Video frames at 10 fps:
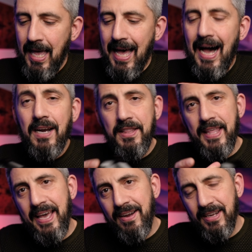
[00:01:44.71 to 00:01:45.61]

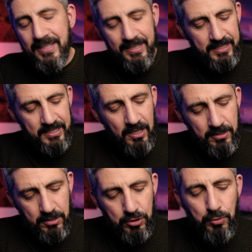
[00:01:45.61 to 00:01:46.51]
there. It's
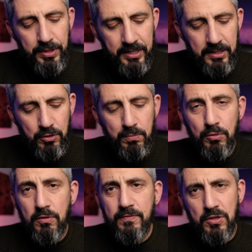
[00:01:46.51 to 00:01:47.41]
not too easy to
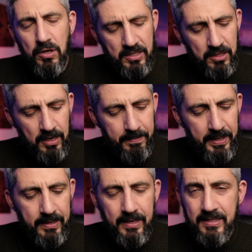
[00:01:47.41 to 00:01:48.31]
move, so it's not a
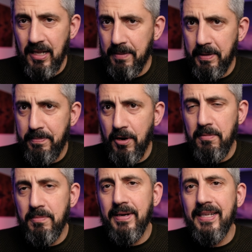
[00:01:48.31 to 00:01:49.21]
big
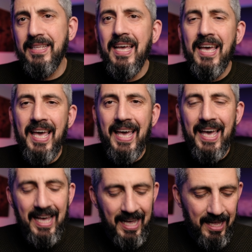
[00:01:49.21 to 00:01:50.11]
problem, but
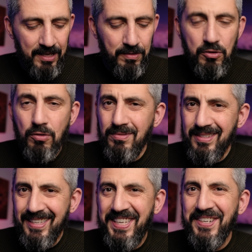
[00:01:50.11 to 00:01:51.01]
you
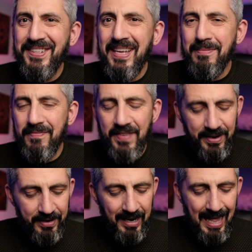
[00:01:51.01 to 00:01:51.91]
don't hear them
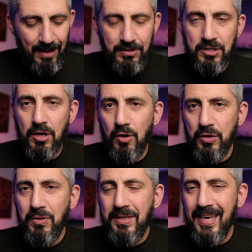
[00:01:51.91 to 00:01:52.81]
very loud, so
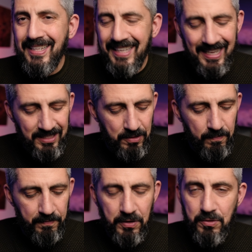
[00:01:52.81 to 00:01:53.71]
you can get
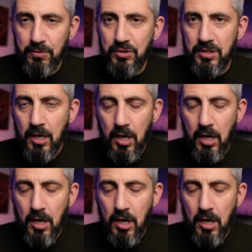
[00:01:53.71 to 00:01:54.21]
confused